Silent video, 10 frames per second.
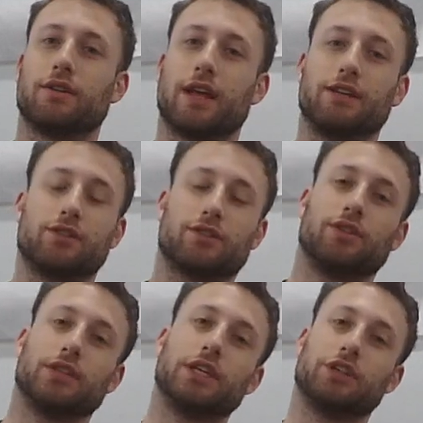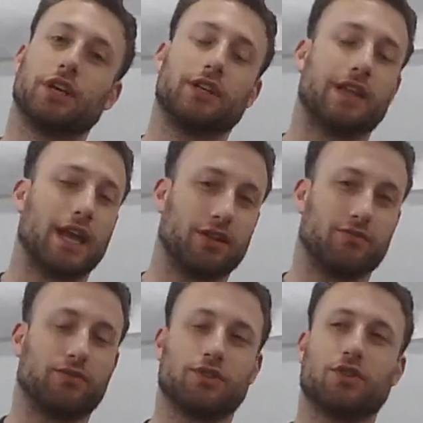that is yielding a
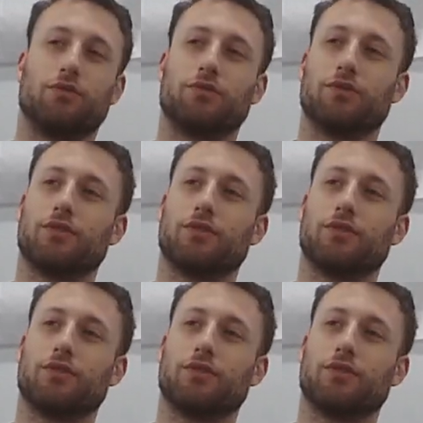negative result.